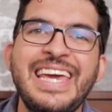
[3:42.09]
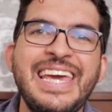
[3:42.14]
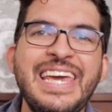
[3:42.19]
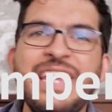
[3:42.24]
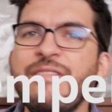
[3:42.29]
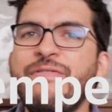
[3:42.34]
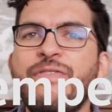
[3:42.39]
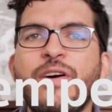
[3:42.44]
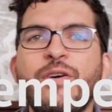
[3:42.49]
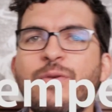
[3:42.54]

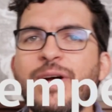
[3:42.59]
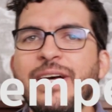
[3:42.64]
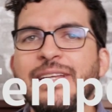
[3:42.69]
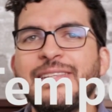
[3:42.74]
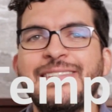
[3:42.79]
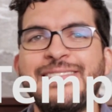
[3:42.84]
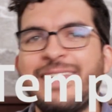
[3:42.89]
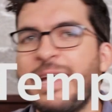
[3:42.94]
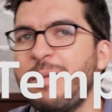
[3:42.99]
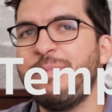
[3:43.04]

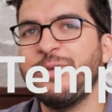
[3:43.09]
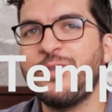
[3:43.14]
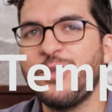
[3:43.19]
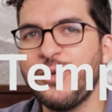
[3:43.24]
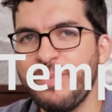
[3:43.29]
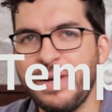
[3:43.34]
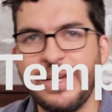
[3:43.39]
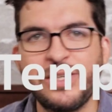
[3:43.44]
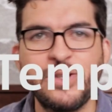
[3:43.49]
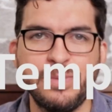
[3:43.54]
Infrared
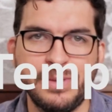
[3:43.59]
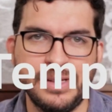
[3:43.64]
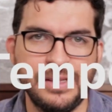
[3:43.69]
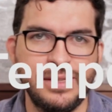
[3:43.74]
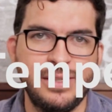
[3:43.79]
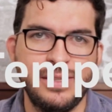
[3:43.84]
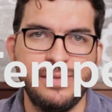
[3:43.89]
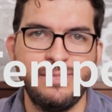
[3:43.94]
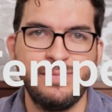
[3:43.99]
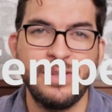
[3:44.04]
temperature measurement.
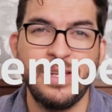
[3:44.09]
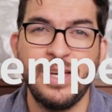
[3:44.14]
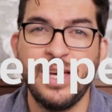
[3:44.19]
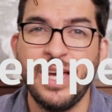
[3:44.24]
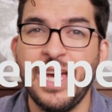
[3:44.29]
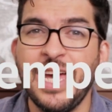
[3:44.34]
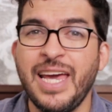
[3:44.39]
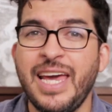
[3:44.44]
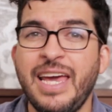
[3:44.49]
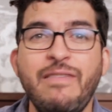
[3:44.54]

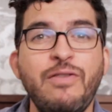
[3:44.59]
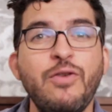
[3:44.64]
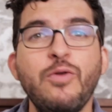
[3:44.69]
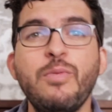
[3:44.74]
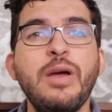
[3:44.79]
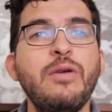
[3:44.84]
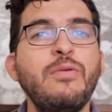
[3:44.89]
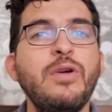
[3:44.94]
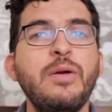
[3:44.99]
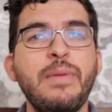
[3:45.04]
If you
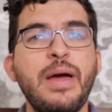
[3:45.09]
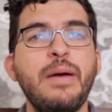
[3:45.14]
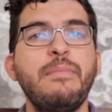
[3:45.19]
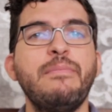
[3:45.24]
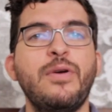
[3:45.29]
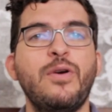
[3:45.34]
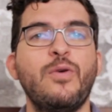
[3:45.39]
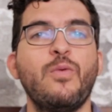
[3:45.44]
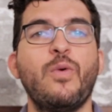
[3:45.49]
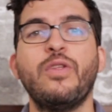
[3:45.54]
may
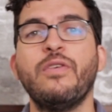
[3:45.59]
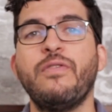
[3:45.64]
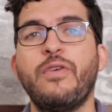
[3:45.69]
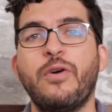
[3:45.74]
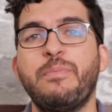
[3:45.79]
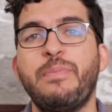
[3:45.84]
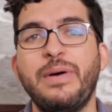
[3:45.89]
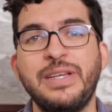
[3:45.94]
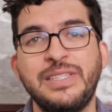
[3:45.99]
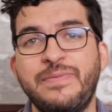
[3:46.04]
remember one of
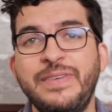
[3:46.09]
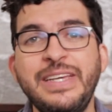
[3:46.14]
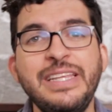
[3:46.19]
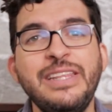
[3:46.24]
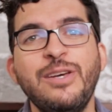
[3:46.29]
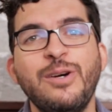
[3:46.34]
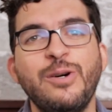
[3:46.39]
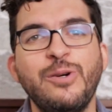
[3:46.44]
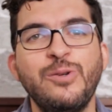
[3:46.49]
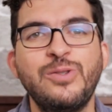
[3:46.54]
our past
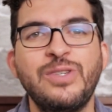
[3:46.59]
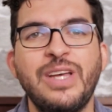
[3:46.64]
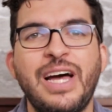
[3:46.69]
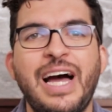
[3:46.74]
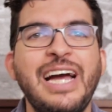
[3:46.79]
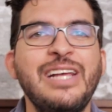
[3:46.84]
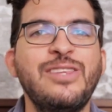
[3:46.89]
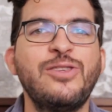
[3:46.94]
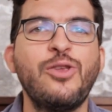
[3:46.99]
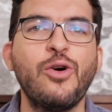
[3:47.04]
videos,
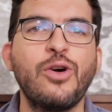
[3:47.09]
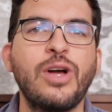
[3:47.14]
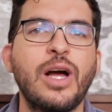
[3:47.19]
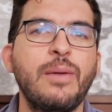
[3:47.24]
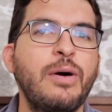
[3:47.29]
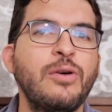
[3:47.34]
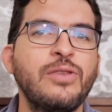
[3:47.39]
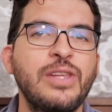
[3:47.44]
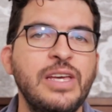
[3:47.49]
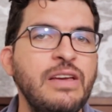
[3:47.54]
I talked
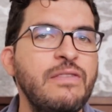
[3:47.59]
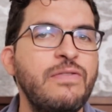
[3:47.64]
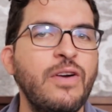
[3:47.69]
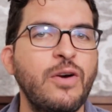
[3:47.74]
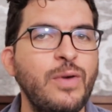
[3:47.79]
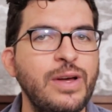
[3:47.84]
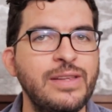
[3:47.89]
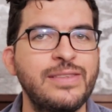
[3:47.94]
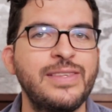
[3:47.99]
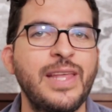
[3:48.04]
about
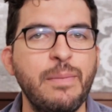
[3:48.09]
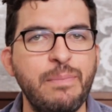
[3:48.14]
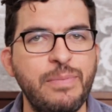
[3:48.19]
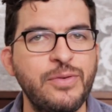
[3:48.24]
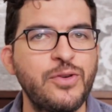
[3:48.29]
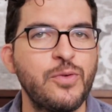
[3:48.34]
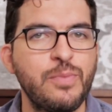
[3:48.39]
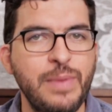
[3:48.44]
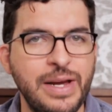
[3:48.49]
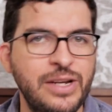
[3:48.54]
infrared
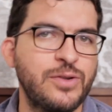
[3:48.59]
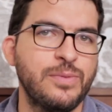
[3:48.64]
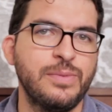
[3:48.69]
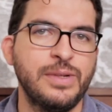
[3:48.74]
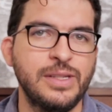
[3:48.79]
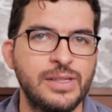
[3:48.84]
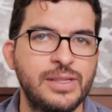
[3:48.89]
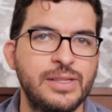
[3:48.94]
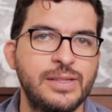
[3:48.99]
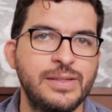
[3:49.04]
temperature
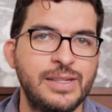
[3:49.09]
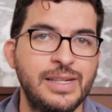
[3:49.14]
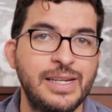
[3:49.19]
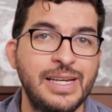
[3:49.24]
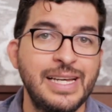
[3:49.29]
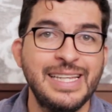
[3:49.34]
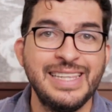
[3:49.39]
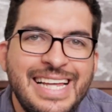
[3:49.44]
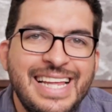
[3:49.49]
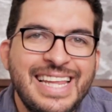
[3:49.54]
measurement.
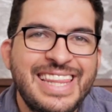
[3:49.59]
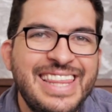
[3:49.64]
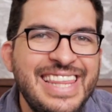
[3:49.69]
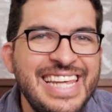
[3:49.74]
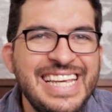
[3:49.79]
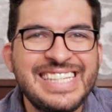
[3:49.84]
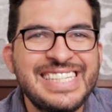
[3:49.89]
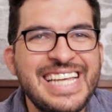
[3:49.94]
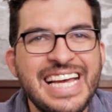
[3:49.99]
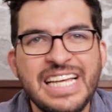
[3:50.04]

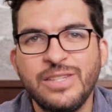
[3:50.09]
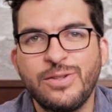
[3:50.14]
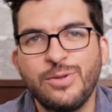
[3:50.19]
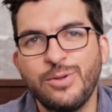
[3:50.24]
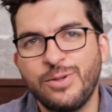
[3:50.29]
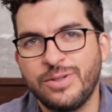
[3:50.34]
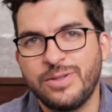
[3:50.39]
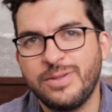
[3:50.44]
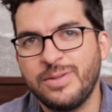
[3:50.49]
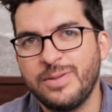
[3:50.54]
These
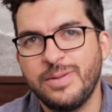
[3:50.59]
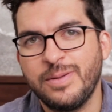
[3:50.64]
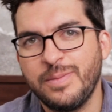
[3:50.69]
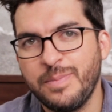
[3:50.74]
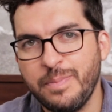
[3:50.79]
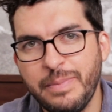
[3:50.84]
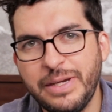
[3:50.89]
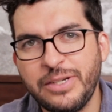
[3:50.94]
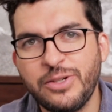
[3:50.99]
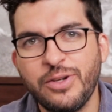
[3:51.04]
sensors
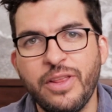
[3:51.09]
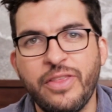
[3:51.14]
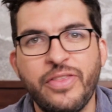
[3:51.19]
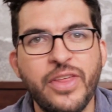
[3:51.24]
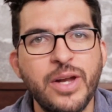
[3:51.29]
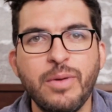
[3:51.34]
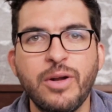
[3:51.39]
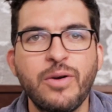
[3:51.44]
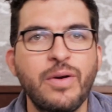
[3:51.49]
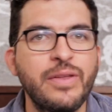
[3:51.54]
measure the
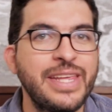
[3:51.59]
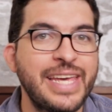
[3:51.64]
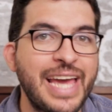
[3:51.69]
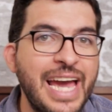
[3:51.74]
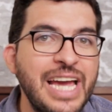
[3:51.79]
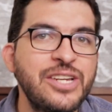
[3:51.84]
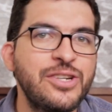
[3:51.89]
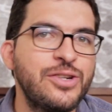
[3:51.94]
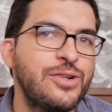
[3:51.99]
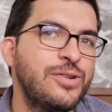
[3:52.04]
thermal
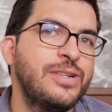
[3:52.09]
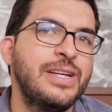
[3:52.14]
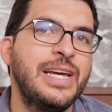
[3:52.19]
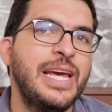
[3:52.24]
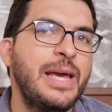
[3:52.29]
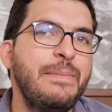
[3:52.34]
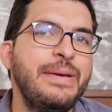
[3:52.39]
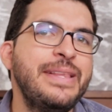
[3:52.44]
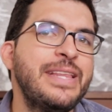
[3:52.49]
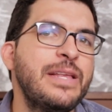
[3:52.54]
radiation
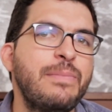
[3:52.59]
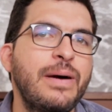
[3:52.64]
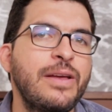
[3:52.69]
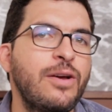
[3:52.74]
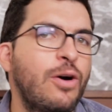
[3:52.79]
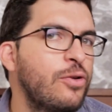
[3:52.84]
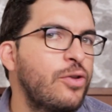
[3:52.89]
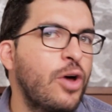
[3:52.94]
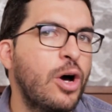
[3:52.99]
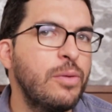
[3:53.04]
emitted by
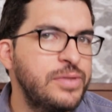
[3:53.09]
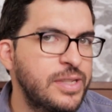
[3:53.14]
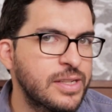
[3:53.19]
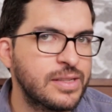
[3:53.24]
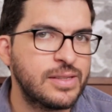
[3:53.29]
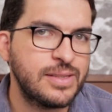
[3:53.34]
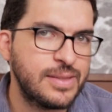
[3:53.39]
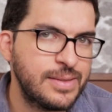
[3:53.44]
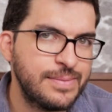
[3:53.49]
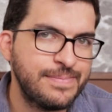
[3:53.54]
hot
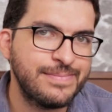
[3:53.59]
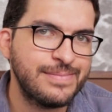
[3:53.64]
objects.